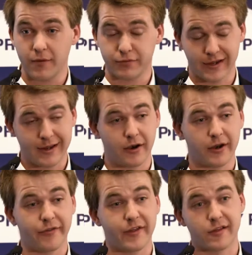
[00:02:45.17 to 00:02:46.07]

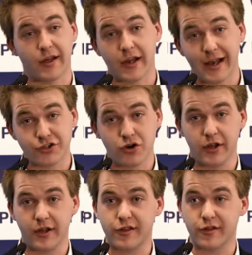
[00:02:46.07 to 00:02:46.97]
particularly in things like
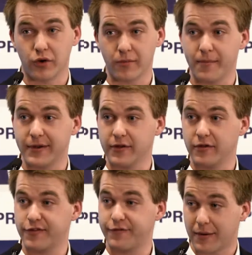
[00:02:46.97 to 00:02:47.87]
electronics,
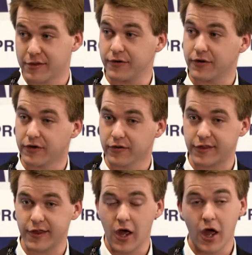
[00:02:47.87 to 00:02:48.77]
automobiles,
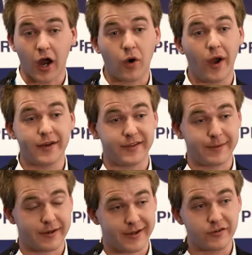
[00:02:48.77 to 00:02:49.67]
pharmaceuticals, are quite
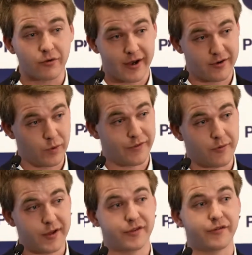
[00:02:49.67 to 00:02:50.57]
deeply integrated with the
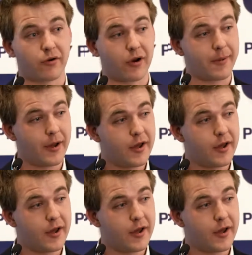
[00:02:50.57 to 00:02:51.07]
rest of Europe.